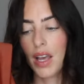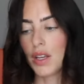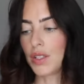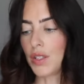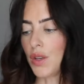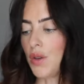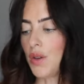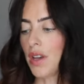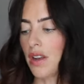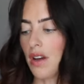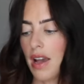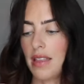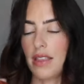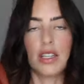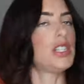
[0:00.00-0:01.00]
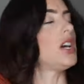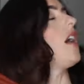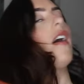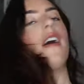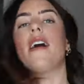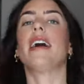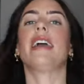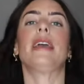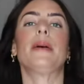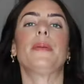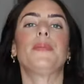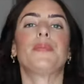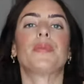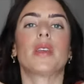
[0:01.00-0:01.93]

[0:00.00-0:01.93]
so you can either tie